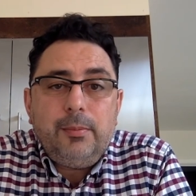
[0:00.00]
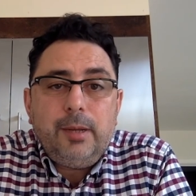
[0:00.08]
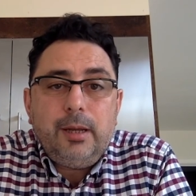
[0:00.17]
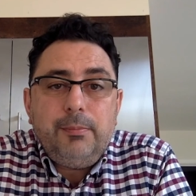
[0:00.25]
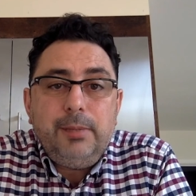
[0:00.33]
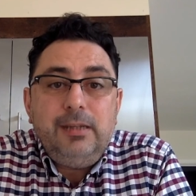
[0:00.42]

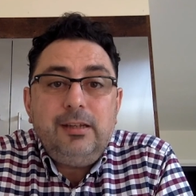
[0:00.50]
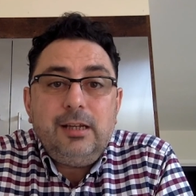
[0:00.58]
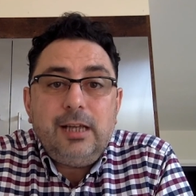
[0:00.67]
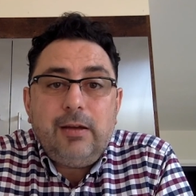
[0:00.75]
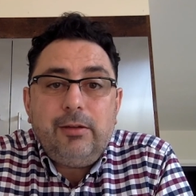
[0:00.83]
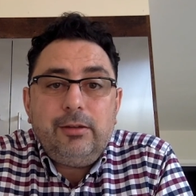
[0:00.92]

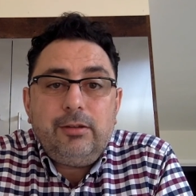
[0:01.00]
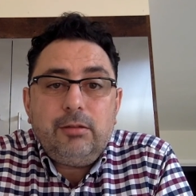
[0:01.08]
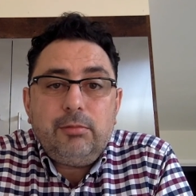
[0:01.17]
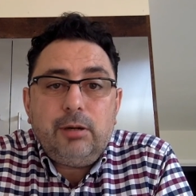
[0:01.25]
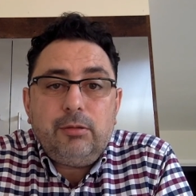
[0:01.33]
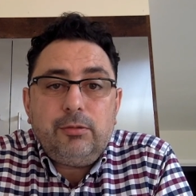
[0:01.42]
immediately out into
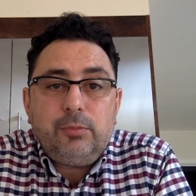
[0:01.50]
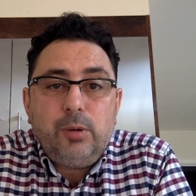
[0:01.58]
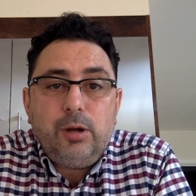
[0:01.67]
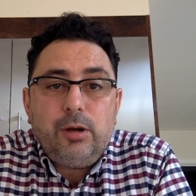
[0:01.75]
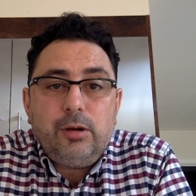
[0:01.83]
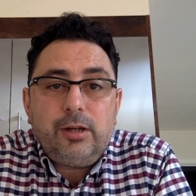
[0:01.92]
the world of
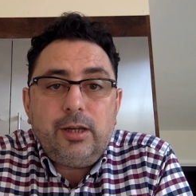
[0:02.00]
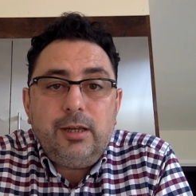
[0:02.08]
work,